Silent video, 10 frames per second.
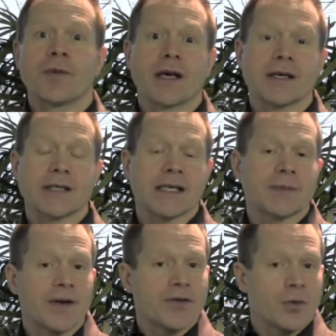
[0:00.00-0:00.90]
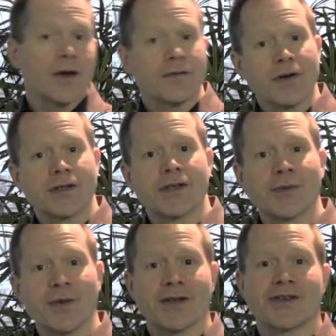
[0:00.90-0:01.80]
because I spent 12 years as a
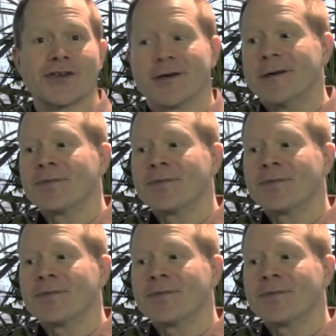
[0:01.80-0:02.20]
minister